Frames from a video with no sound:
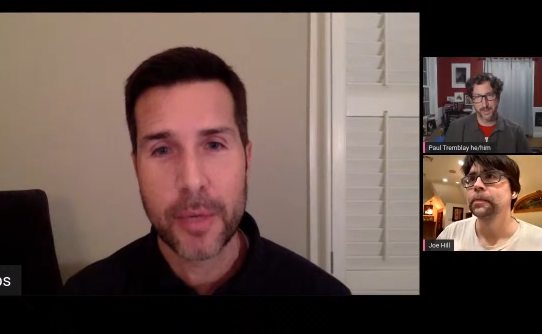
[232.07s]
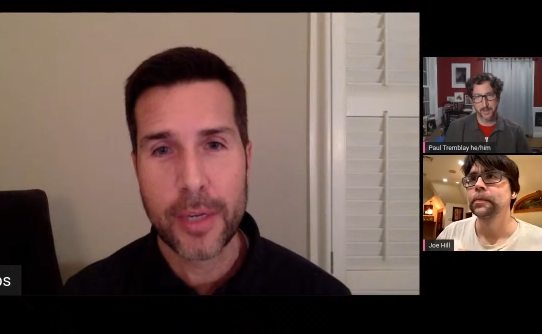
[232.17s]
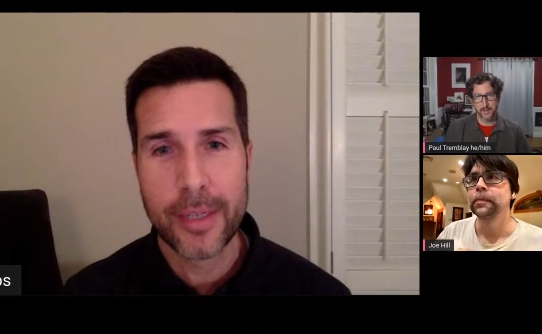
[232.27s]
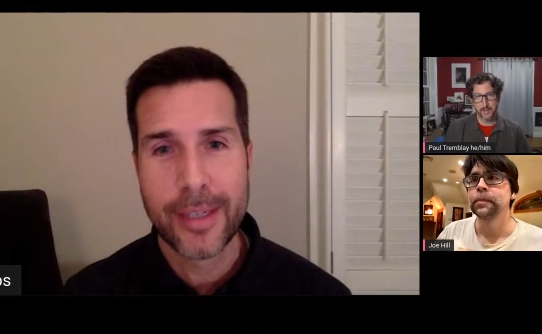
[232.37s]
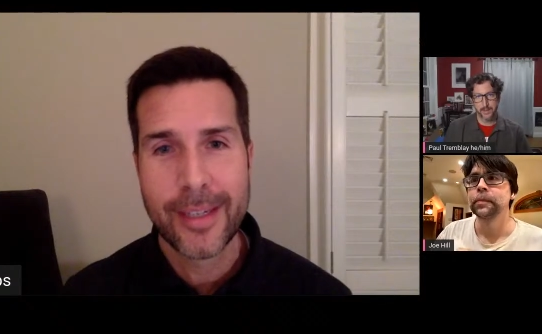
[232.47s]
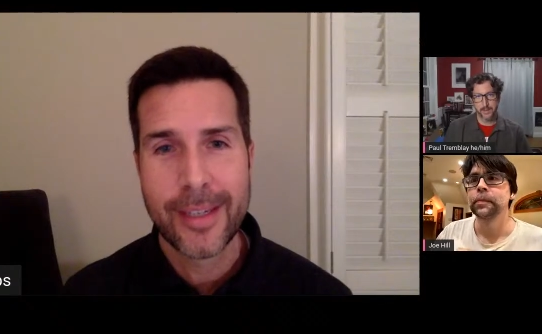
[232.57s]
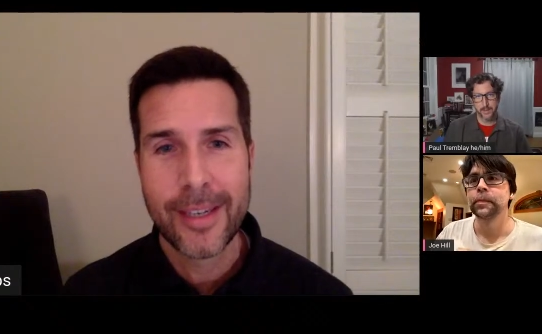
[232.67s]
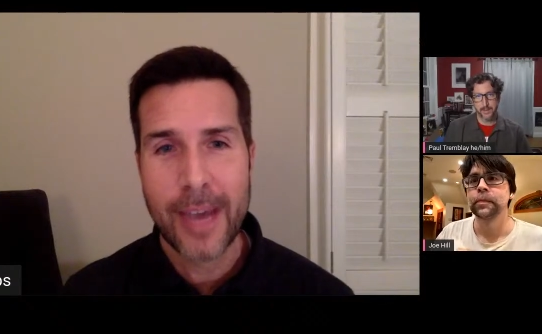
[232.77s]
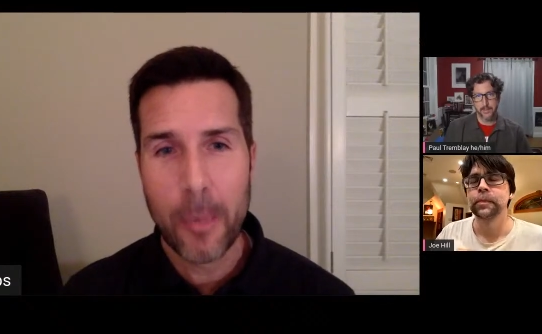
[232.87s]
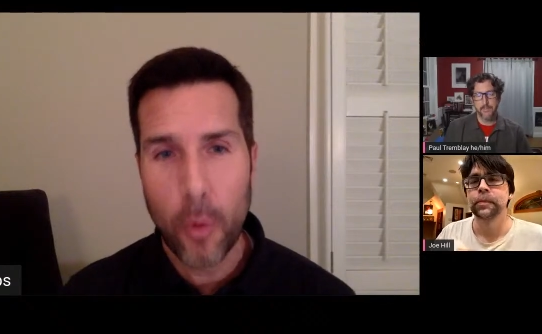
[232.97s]
Speaker 1: but
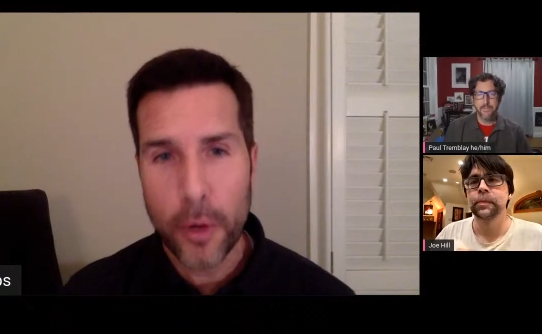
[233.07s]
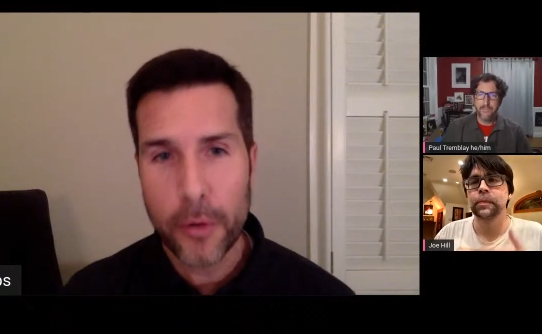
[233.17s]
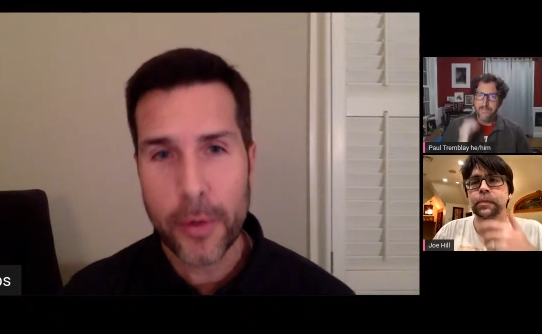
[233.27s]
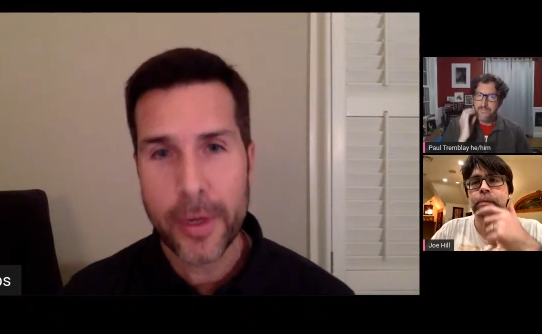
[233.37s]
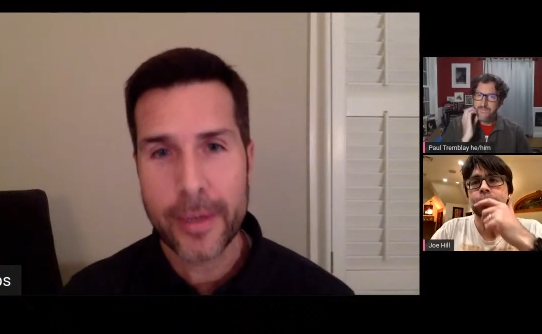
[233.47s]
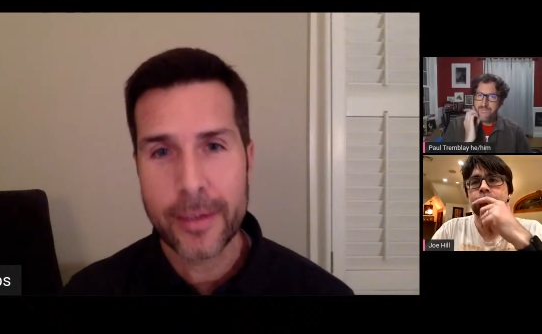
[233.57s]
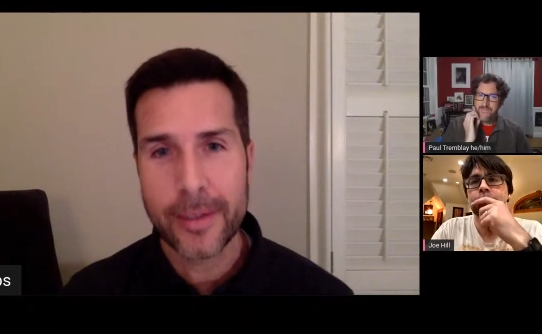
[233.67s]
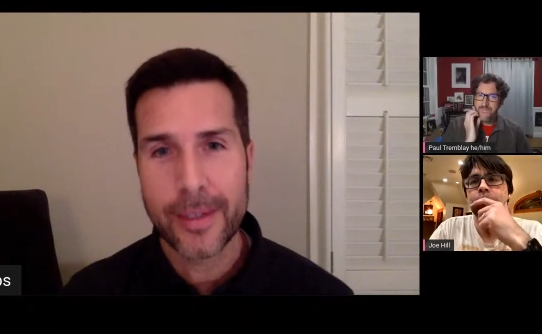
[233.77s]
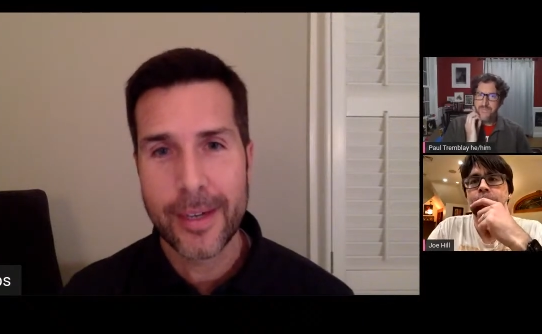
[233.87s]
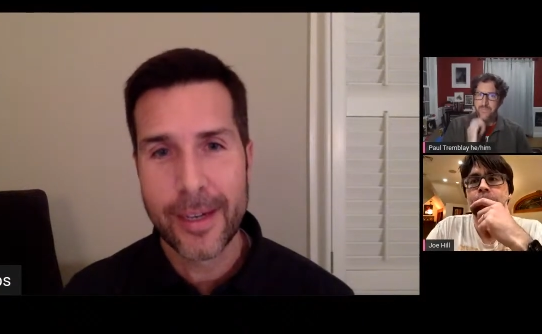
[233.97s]
I'm wondering
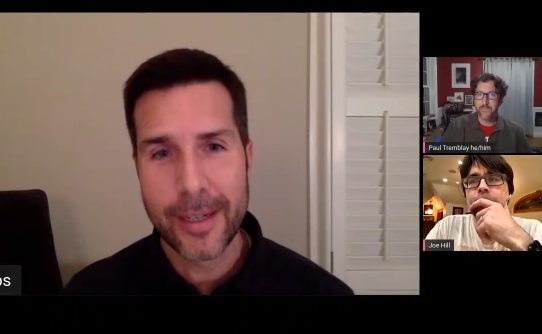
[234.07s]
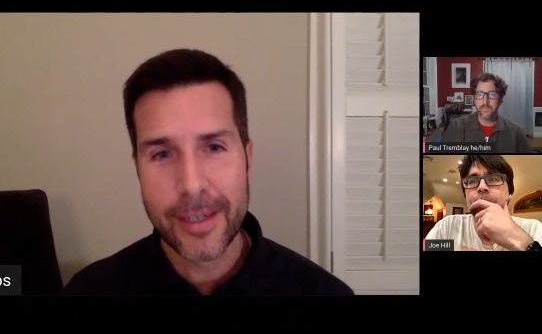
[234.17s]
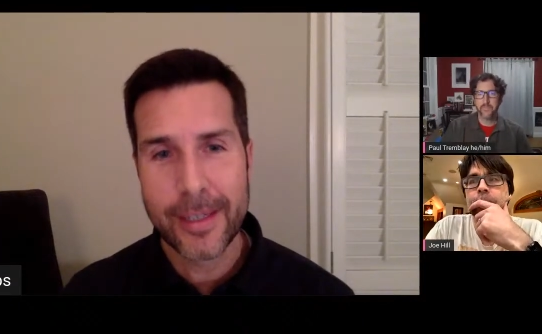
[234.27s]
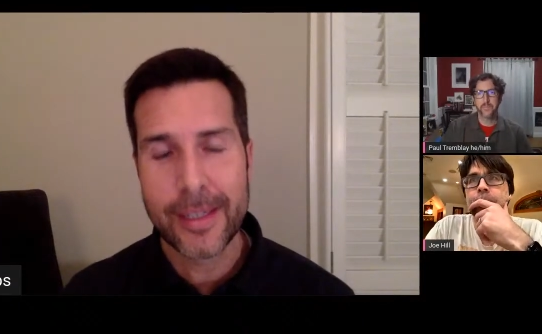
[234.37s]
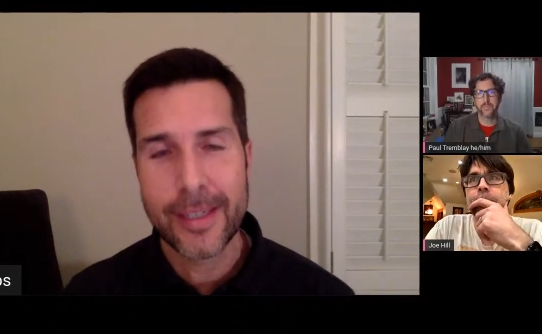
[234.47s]
uh,